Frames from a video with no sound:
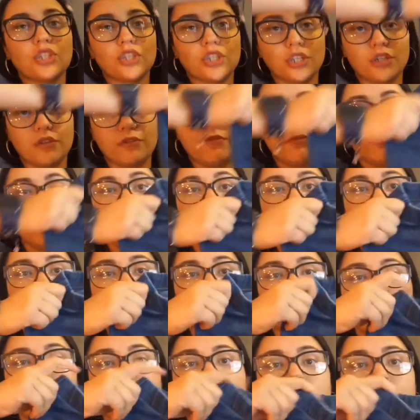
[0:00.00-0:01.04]
are very
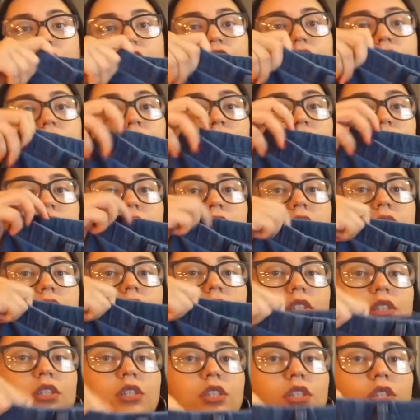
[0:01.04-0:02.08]
stretchy. This
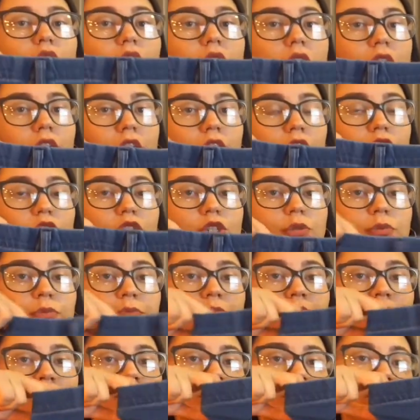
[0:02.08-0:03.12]
is a large,
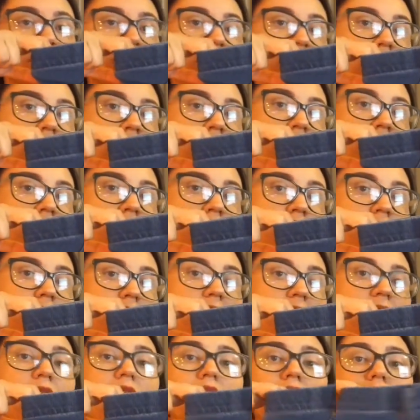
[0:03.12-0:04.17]

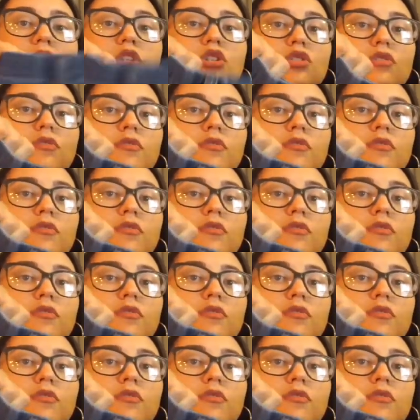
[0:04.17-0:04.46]
and it's